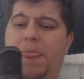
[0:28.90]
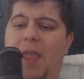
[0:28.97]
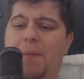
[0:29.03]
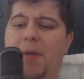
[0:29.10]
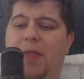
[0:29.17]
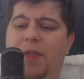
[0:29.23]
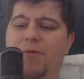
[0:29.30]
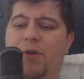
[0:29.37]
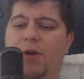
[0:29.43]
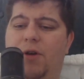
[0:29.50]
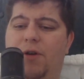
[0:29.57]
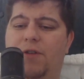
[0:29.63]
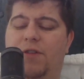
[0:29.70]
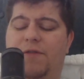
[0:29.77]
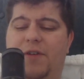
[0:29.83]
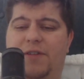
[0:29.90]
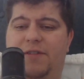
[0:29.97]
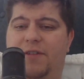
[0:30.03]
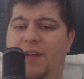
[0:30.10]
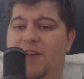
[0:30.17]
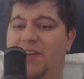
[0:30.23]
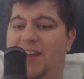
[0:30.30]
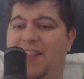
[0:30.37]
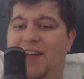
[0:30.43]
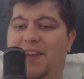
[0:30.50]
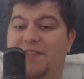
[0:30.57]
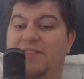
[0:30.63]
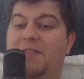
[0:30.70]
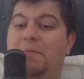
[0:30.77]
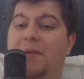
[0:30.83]
mainly regards of us still having a lot
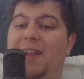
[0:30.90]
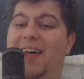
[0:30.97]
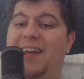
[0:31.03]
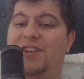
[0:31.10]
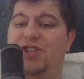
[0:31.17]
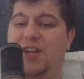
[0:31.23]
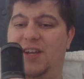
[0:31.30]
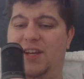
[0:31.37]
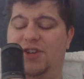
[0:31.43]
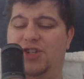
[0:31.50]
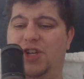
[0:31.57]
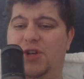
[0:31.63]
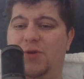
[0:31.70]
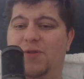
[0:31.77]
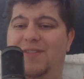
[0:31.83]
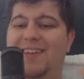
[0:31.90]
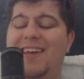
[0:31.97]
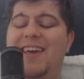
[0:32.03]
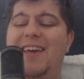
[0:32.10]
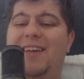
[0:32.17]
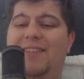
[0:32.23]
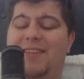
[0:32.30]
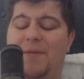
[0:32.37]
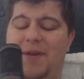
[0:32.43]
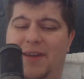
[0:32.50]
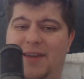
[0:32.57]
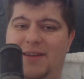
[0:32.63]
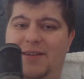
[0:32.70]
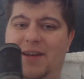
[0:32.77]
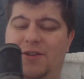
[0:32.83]
of supply chain issues,
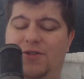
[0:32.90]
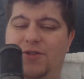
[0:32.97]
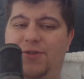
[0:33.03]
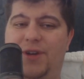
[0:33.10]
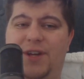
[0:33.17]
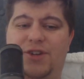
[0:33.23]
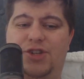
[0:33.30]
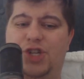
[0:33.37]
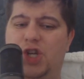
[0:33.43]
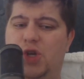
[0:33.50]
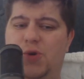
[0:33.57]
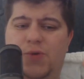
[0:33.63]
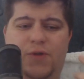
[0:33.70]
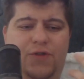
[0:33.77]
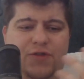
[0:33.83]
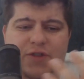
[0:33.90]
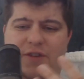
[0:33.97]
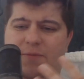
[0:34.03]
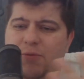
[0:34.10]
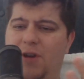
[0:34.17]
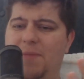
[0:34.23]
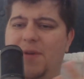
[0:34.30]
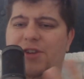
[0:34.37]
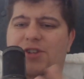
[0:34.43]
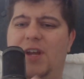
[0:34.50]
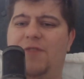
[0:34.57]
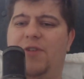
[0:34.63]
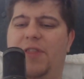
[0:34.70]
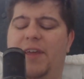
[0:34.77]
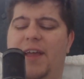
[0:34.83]
semiconductor issues, just pretty much
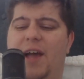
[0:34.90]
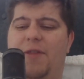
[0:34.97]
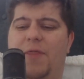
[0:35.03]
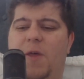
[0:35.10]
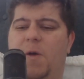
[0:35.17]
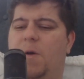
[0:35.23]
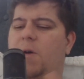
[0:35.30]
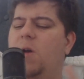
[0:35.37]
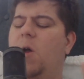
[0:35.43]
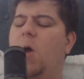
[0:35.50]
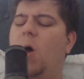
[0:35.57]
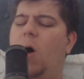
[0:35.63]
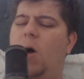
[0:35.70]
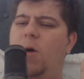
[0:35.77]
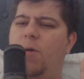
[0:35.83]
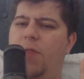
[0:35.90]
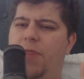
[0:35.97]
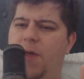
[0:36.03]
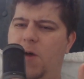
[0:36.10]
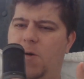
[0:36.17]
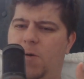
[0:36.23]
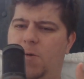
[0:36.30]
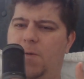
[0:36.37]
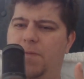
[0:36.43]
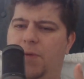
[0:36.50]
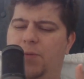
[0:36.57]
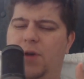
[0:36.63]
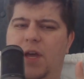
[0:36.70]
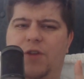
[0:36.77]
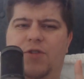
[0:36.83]
everything out there. Although,
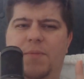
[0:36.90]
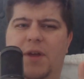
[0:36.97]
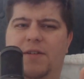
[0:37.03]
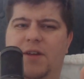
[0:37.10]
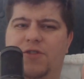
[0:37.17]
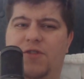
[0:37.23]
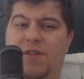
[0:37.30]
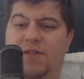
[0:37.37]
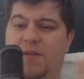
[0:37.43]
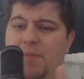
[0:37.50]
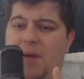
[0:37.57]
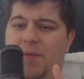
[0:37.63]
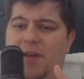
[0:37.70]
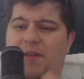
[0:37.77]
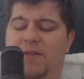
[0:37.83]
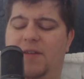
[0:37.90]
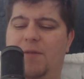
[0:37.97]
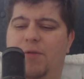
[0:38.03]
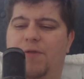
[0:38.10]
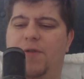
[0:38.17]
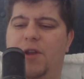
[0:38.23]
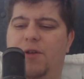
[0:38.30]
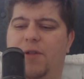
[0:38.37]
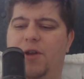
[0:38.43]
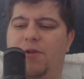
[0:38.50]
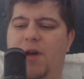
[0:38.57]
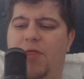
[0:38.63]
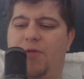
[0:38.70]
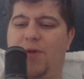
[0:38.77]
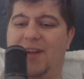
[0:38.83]
we actually might touch on this in maybe a separate video later
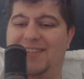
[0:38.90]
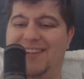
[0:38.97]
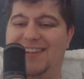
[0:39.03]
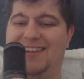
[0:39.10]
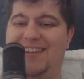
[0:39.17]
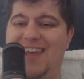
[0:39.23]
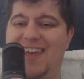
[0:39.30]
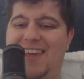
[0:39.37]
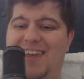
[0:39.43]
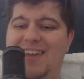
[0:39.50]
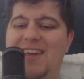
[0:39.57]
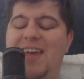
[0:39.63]
on throughout today,